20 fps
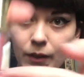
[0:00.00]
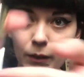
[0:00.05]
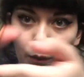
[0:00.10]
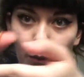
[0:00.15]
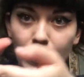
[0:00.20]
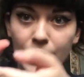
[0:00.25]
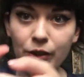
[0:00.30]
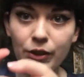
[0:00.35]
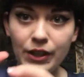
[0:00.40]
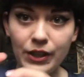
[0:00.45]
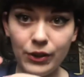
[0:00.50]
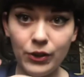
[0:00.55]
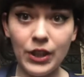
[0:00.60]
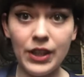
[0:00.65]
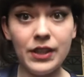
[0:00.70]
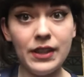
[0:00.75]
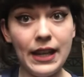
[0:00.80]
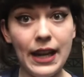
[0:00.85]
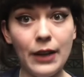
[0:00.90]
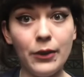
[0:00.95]
which is
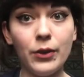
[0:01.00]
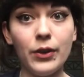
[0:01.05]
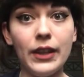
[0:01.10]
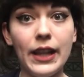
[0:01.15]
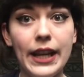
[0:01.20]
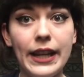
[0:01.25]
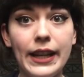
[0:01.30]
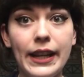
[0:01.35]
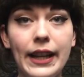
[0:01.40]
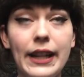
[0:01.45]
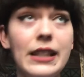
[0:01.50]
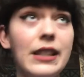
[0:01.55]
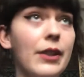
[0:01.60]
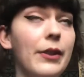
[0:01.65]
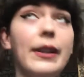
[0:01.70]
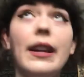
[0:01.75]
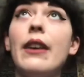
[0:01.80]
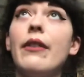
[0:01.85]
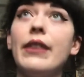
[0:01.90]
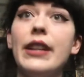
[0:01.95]
just natural lighting. I
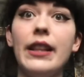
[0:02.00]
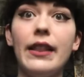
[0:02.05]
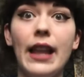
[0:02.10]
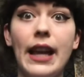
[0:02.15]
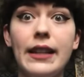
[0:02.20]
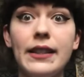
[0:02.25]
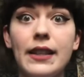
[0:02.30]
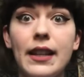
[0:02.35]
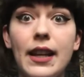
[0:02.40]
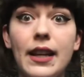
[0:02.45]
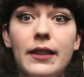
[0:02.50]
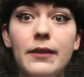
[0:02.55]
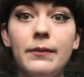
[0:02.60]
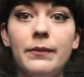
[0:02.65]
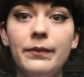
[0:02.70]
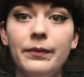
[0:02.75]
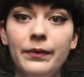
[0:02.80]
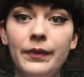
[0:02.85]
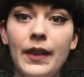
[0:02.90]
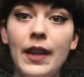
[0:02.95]
don't have any lights on.
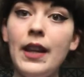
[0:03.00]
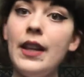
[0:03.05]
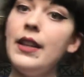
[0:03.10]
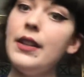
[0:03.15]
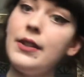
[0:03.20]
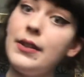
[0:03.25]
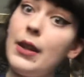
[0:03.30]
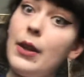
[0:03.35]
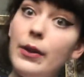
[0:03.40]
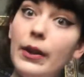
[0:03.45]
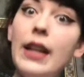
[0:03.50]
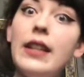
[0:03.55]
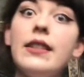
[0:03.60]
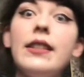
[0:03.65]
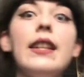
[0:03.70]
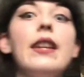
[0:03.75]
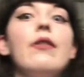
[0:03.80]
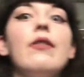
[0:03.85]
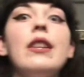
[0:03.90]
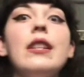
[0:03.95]
So let's
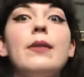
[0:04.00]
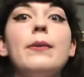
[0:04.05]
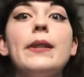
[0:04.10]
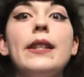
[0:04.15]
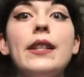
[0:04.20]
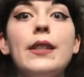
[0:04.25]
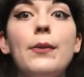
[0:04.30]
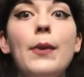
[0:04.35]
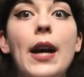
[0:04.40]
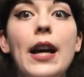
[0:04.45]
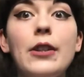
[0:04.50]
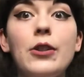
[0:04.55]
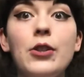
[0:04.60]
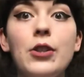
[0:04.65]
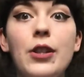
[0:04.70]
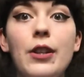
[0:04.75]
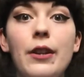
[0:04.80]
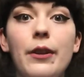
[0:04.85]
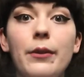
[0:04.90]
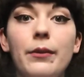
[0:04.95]
give this one a swatch
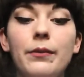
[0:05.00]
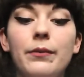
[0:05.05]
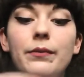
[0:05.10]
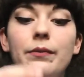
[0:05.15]
too.